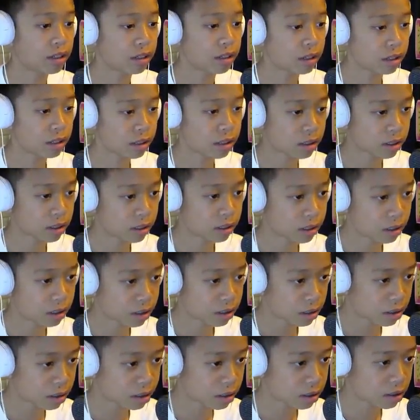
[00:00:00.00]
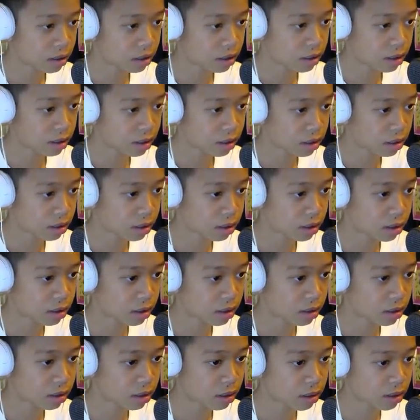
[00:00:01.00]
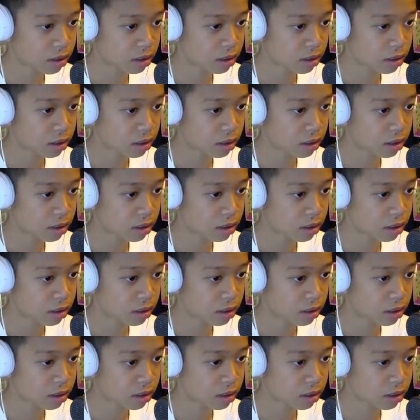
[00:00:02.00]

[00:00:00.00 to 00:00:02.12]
Nothing is said.